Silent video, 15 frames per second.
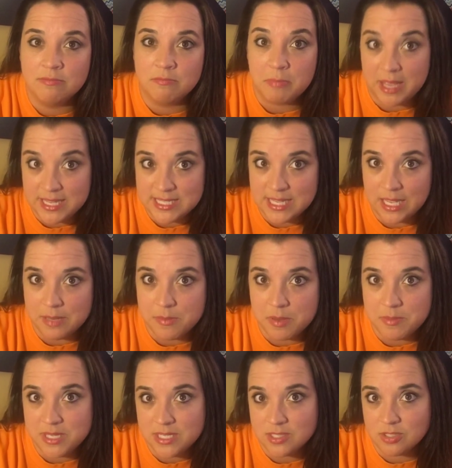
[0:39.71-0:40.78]
my time,
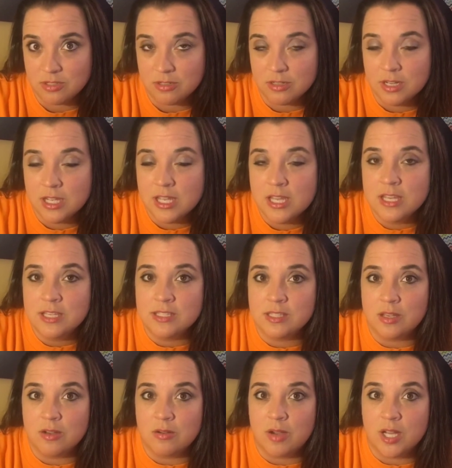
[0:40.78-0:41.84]
I'm Eastern. So
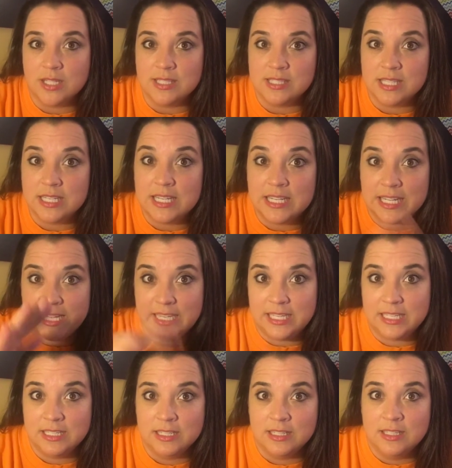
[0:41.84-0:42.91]
on Sunday night,